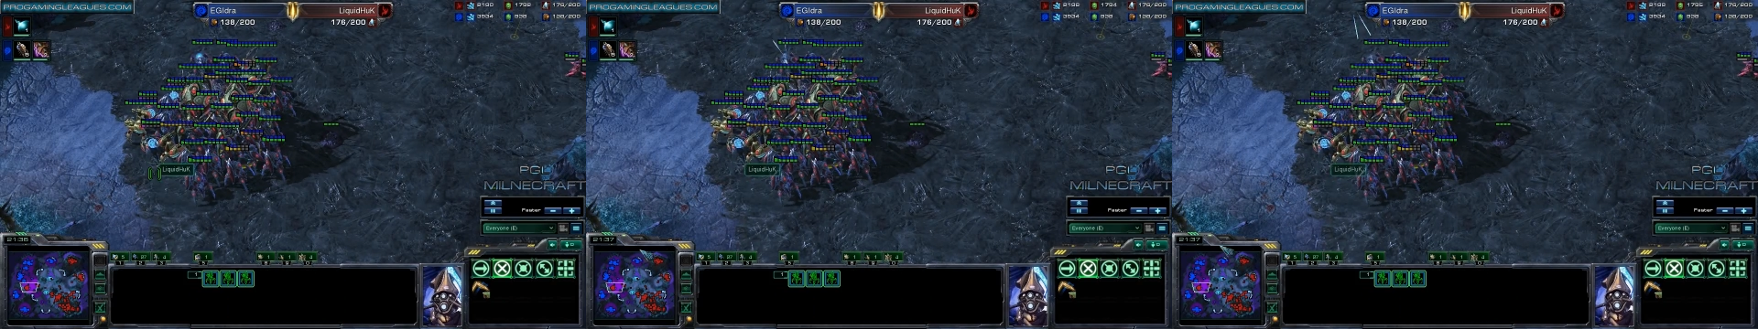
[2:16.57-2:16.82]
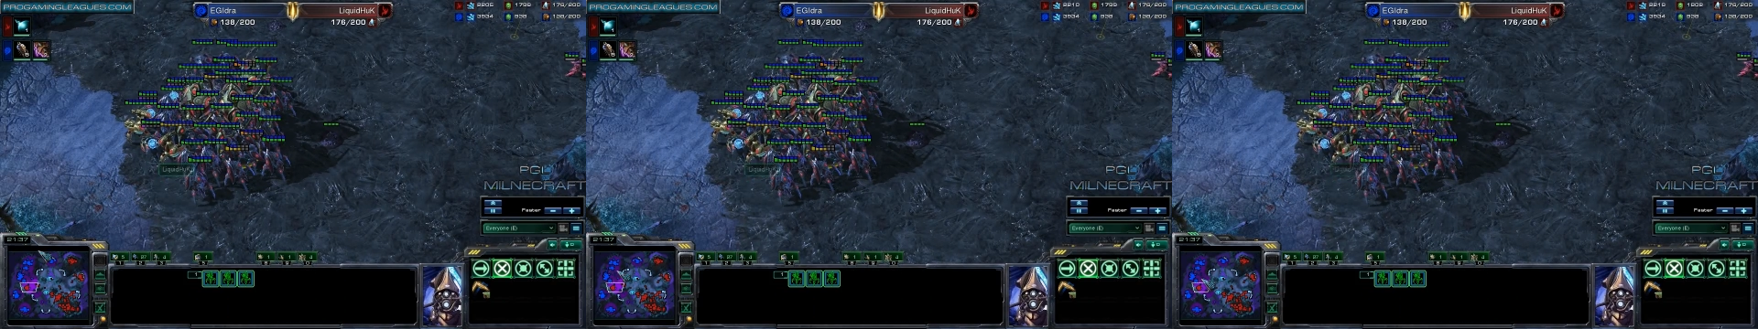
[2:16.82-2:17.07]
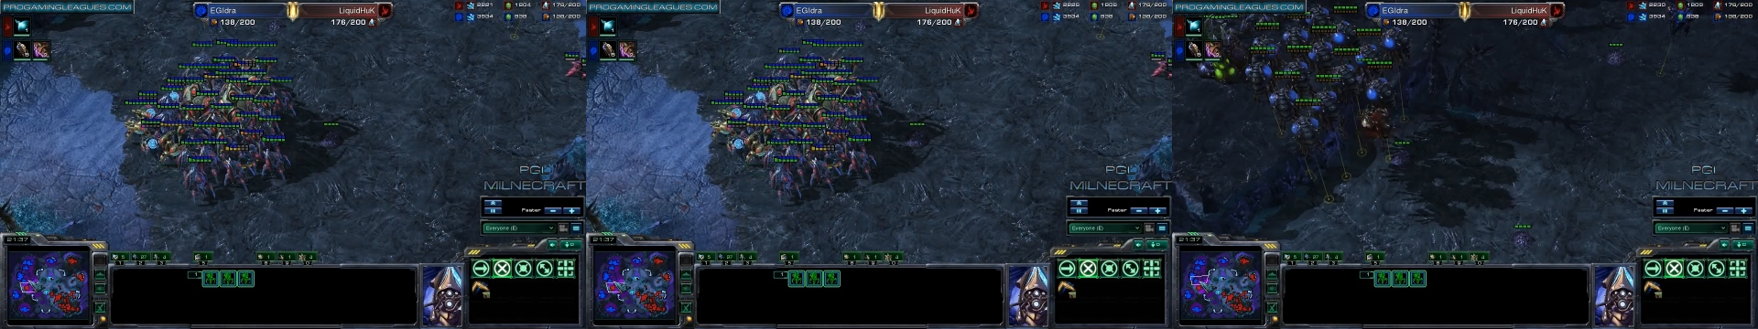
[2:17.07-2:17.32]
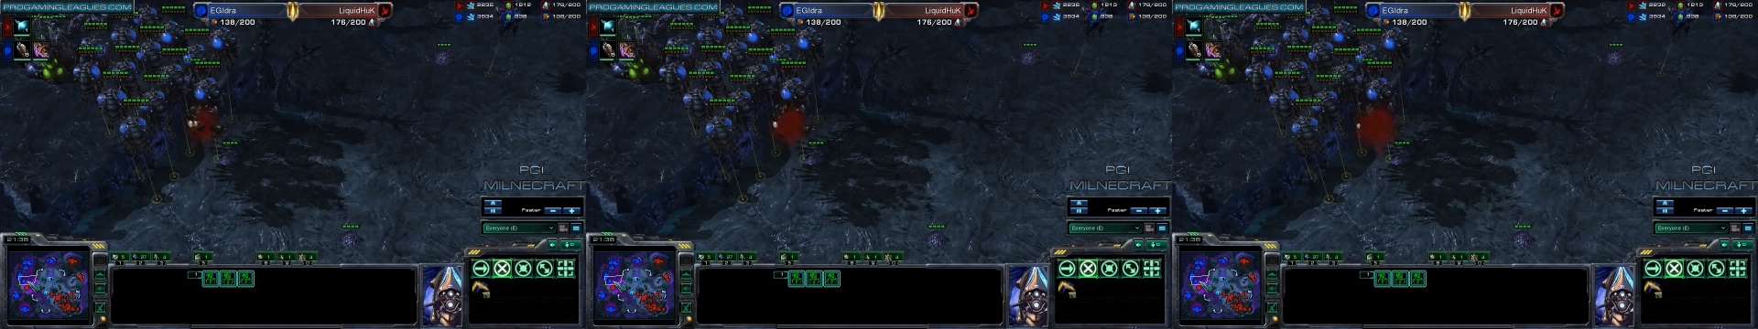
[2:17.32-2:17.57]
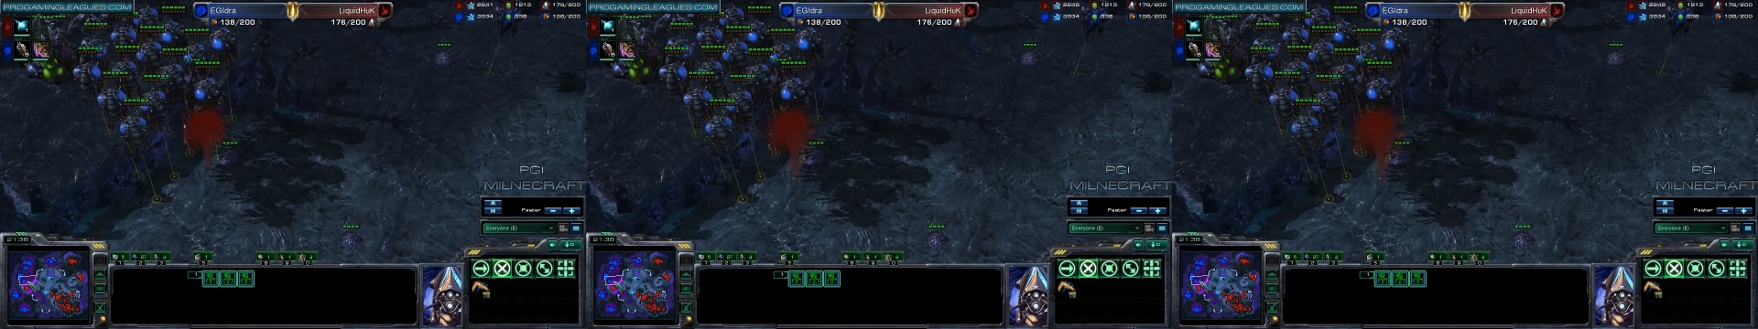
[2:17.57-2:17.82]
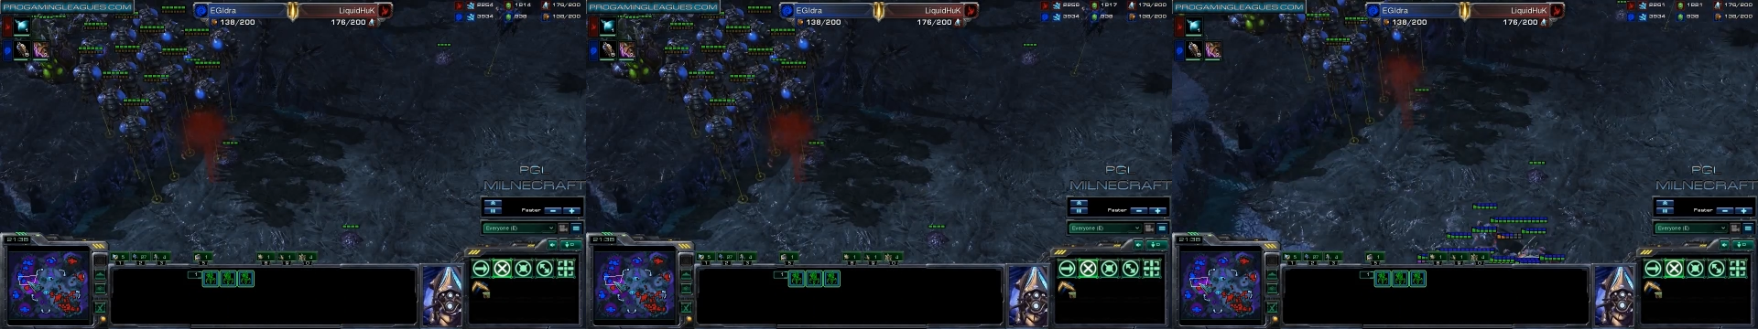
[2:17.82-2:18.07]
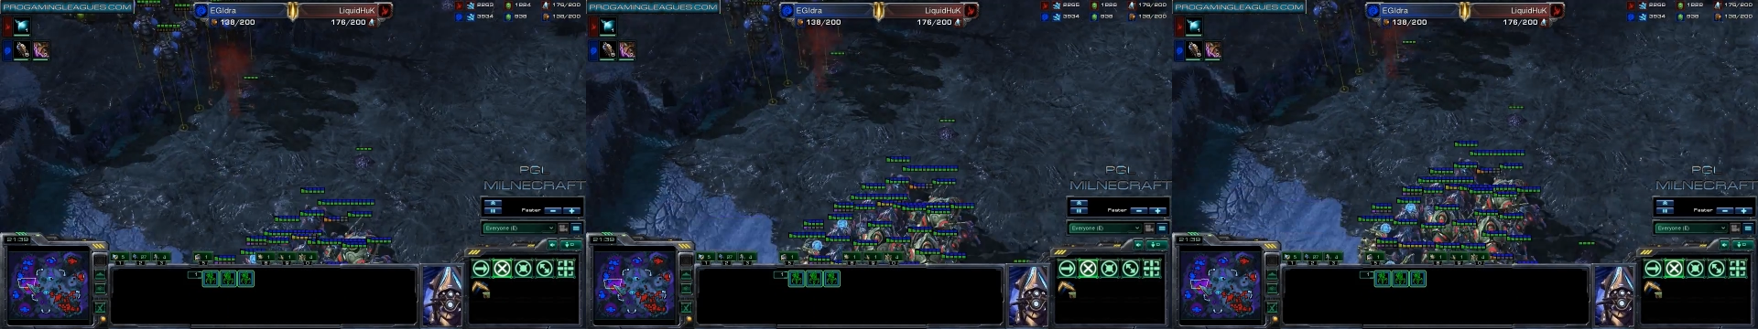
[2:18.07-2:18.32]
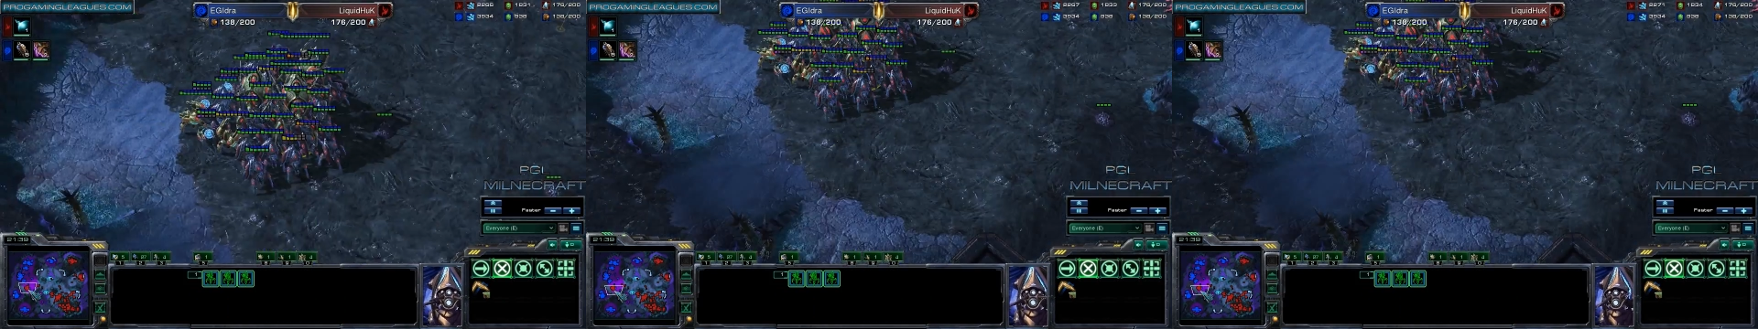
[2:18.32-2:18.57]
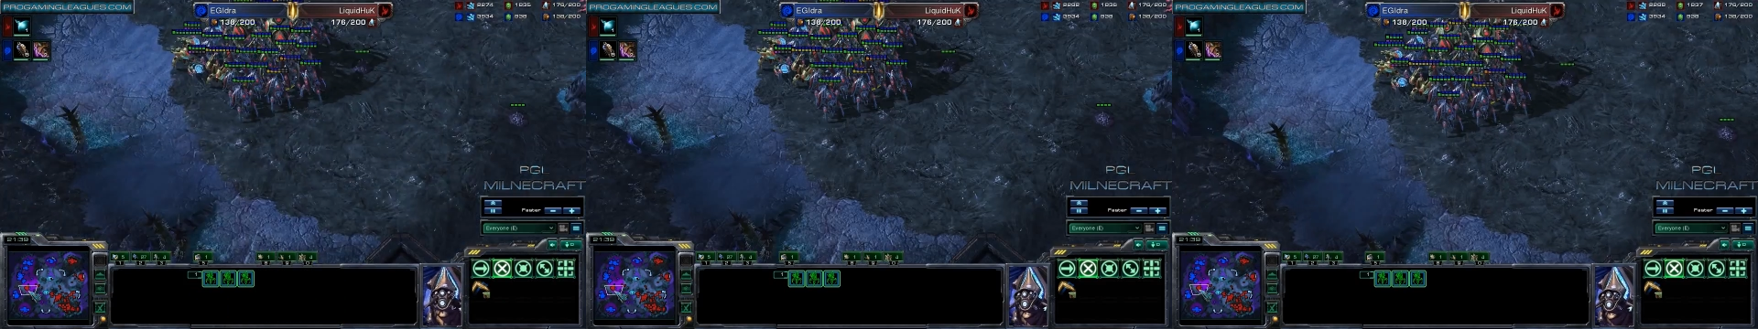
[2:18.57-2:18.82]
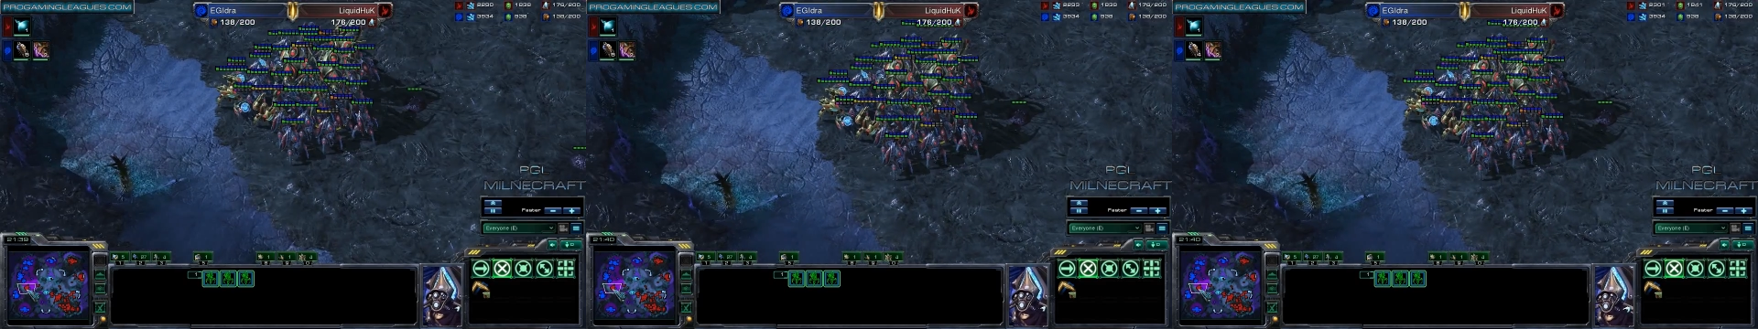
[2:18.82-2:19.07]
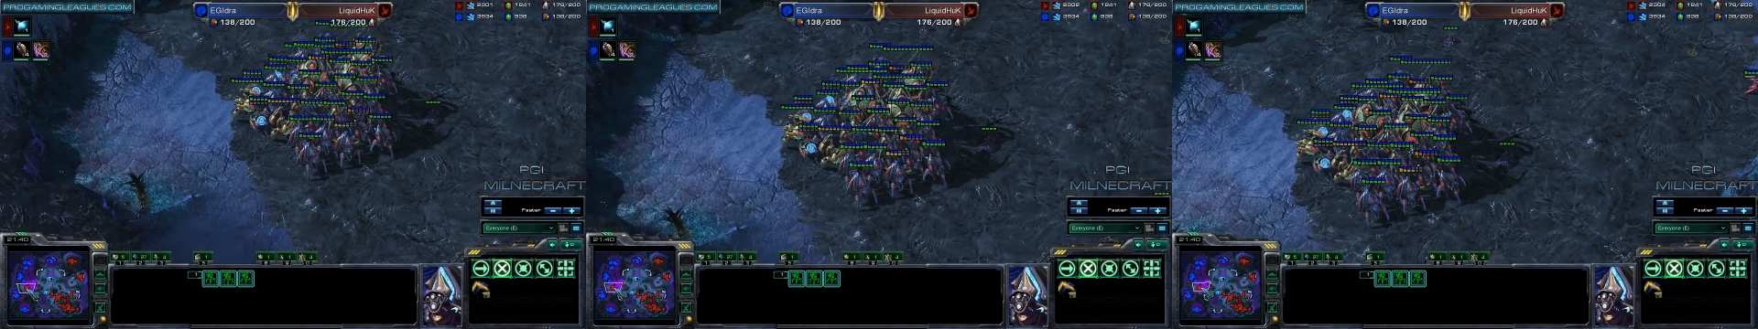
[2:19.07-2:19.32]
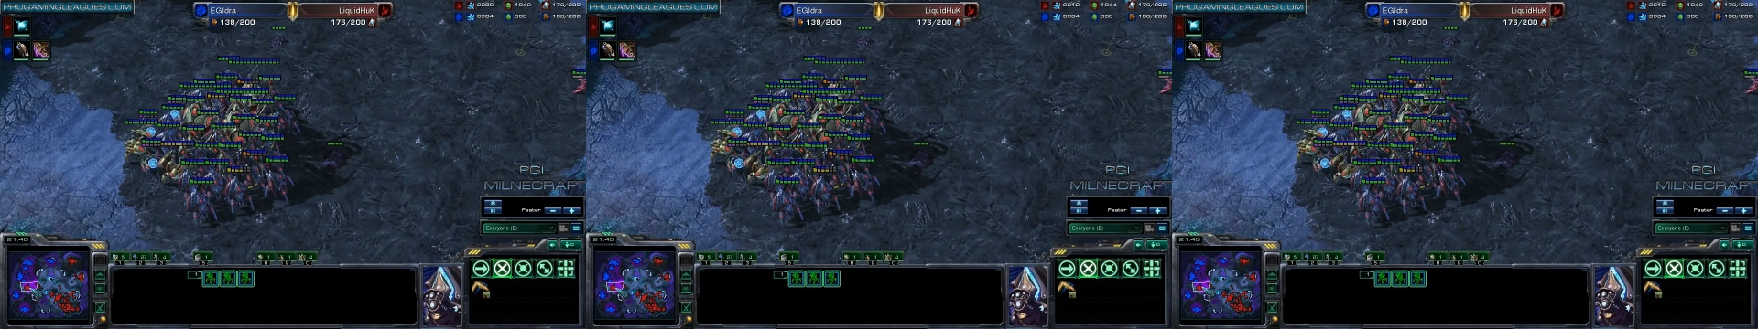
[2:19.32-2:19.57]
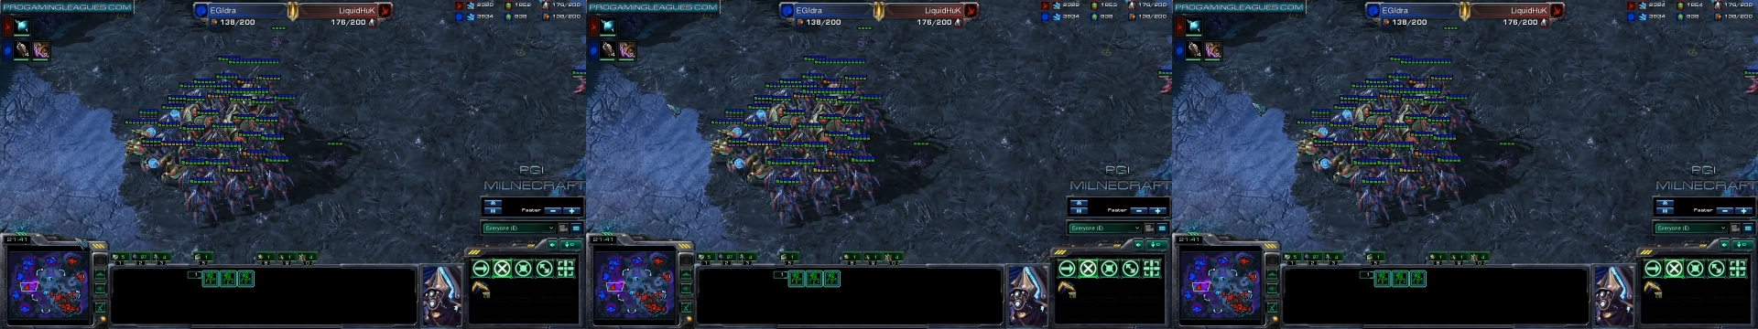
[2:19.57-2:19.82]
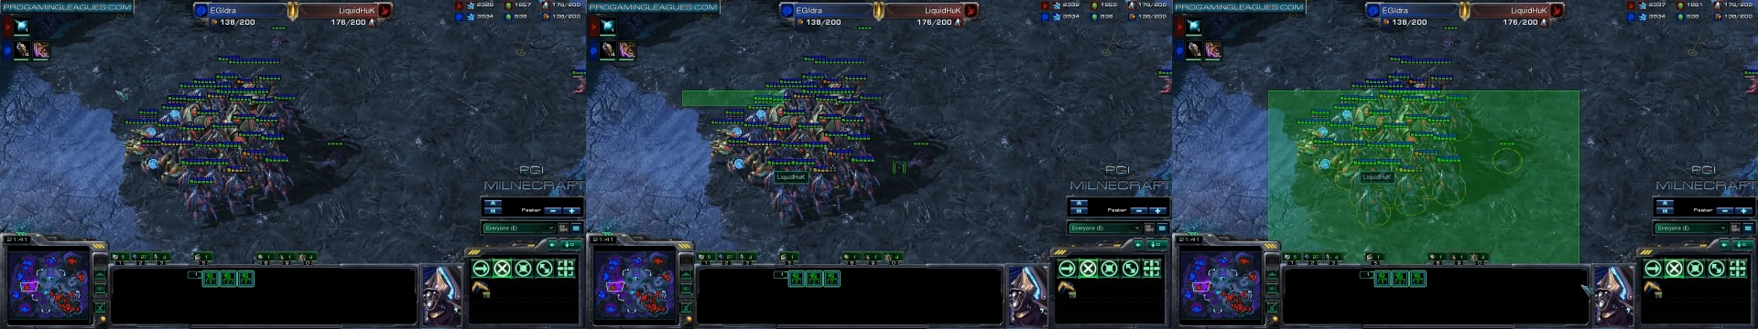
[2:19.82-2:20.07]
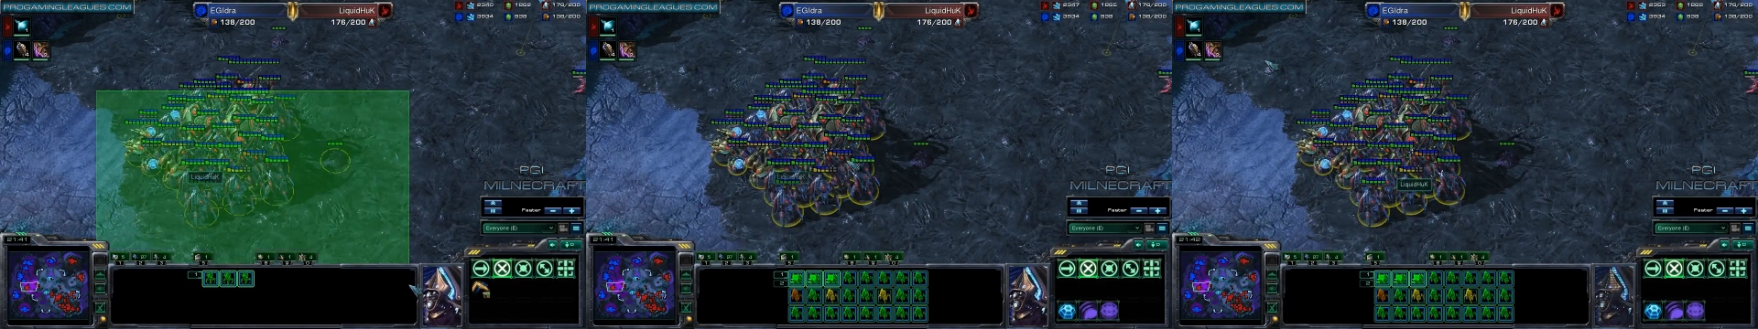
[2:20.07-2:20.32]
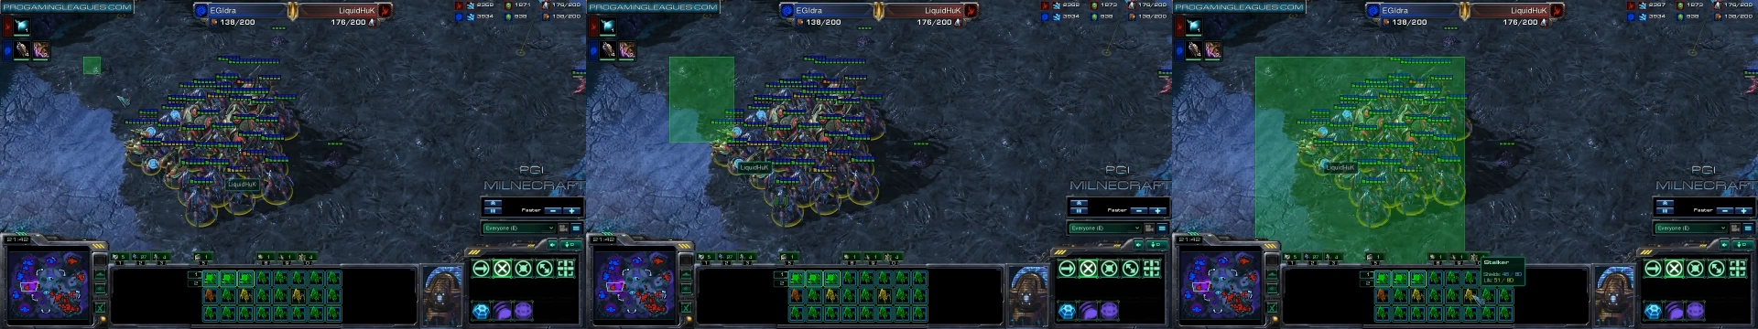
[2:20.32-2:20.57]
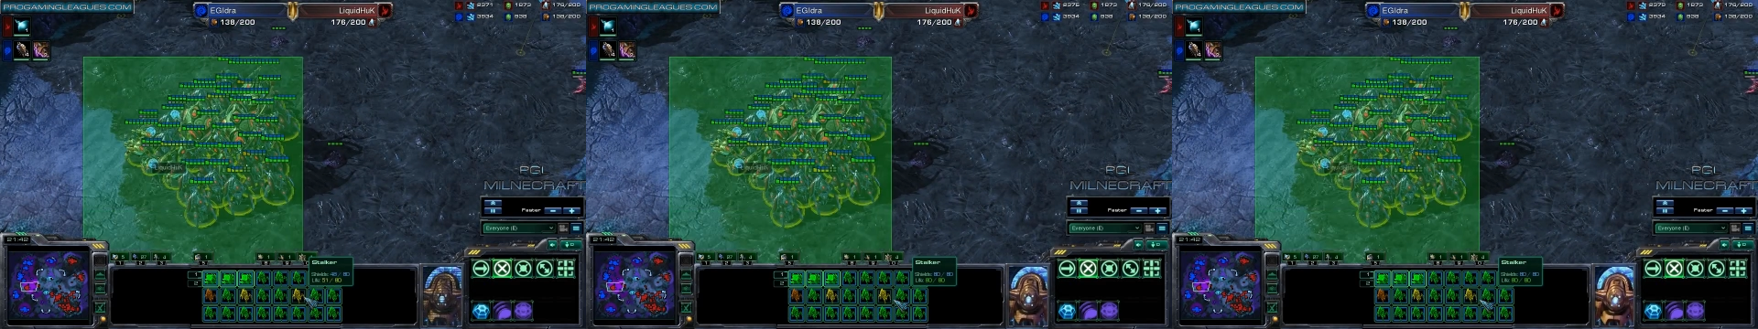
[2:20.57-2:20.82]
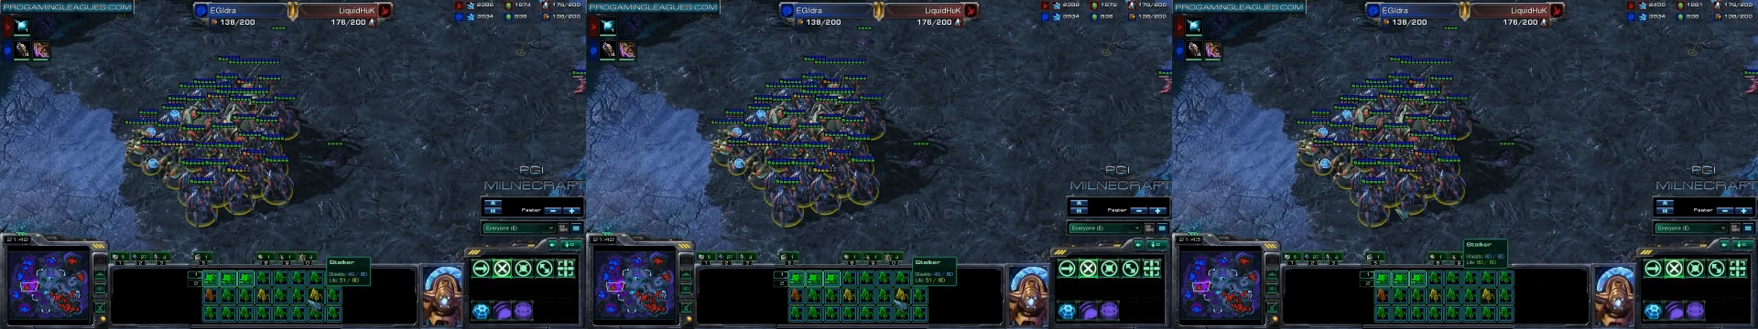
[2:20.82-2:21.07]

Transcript: [unreadable: no face in view]